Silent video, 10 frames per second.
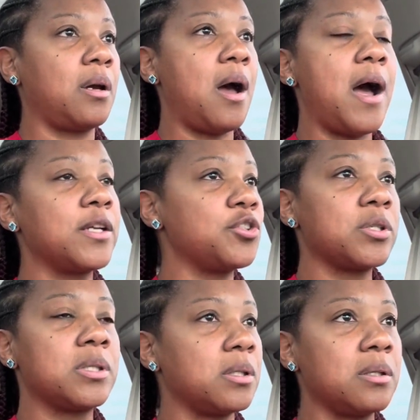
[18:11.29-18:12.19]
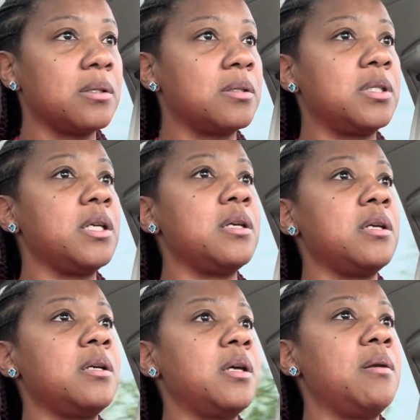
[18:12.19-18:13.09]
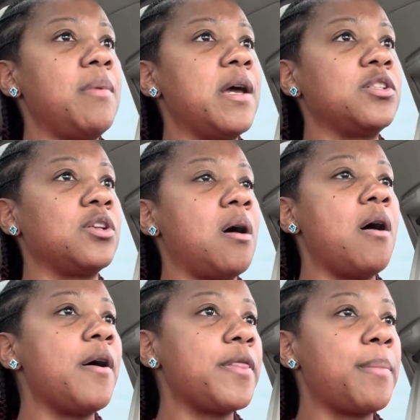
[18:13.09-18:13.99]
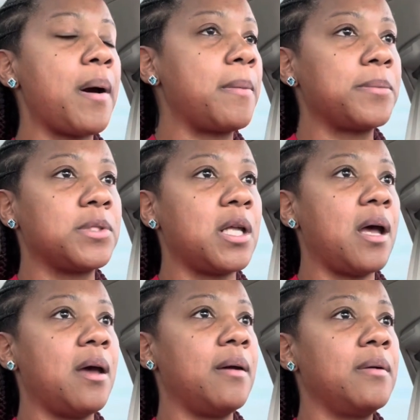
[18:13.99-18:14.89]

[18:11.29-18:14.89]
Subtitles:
I could just see and imagine all the problems that